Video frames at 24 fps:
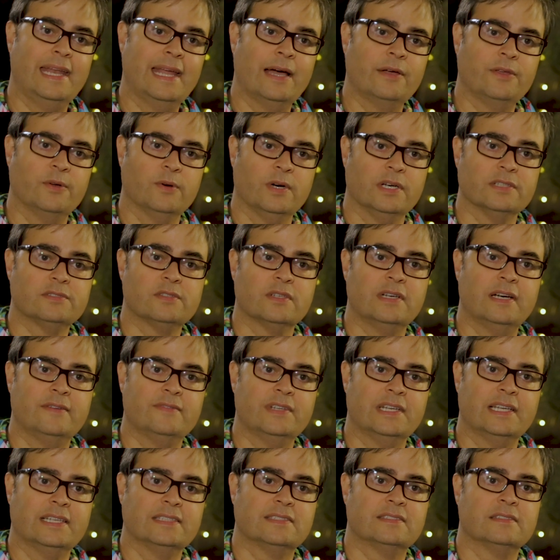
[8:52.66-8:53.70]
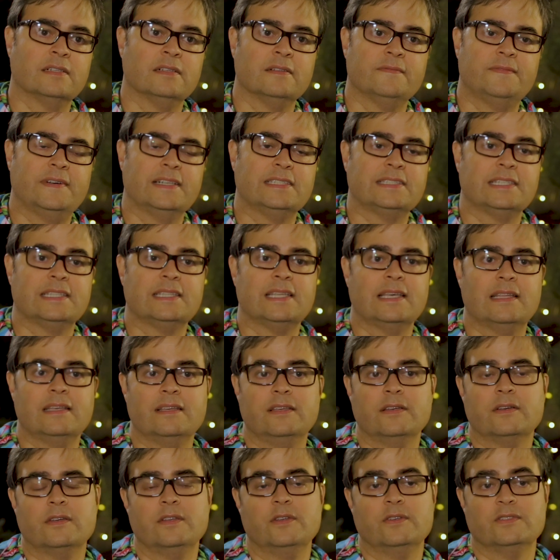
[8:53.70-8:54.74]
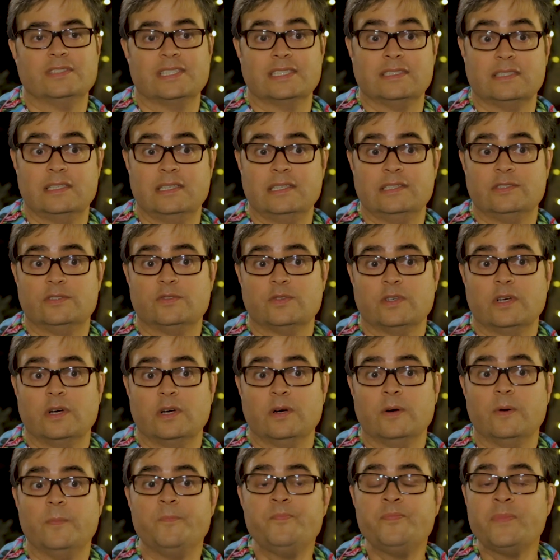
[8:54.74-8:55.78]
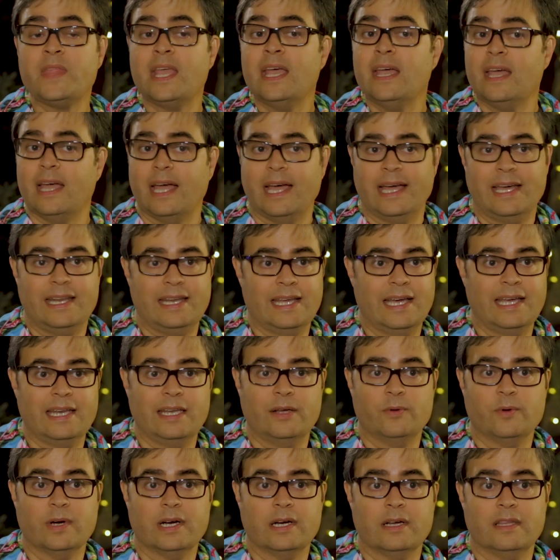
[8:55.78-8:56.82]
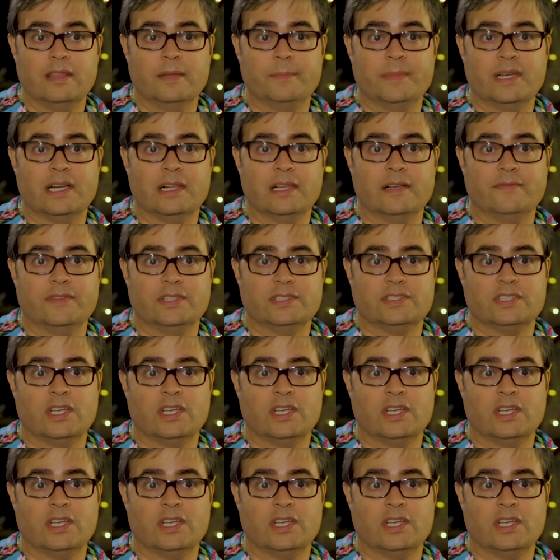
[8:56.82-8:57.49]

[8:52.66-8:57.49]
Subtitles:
And now you also have a nice little falseta that you can use as an intro and anywhere in the middle of the